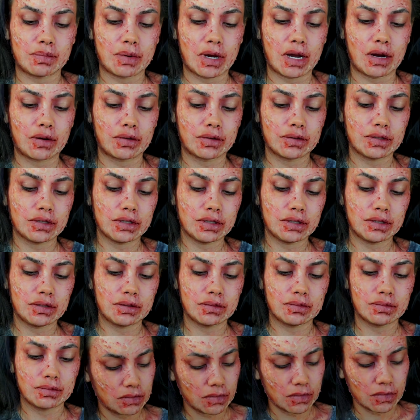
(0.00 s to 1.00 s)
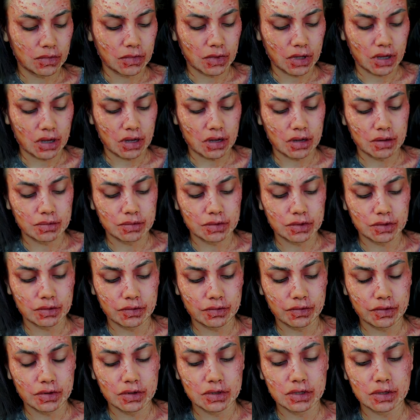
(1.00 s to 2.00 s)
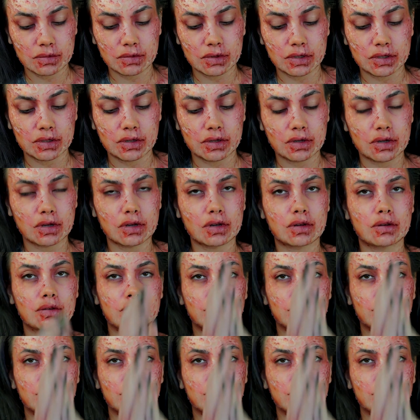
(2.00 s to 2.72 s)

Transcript: powders. So first I'm just gonna